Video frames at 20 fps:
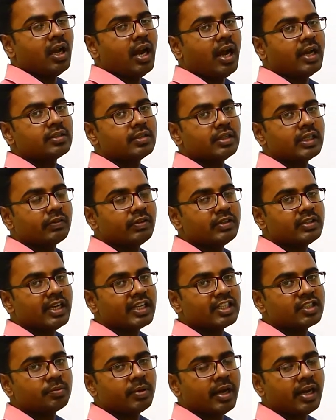As liquids
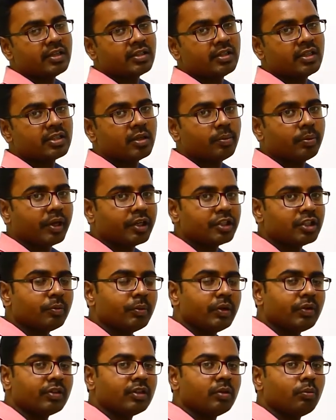expand, the separation
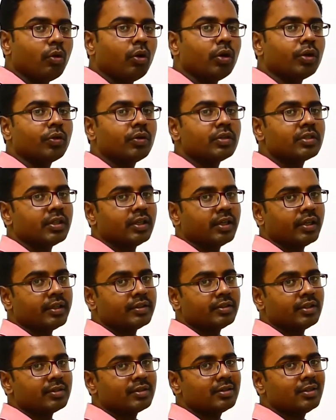between the molecules
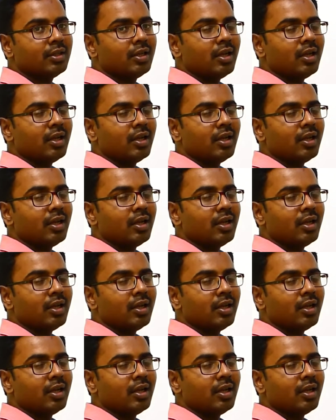increases.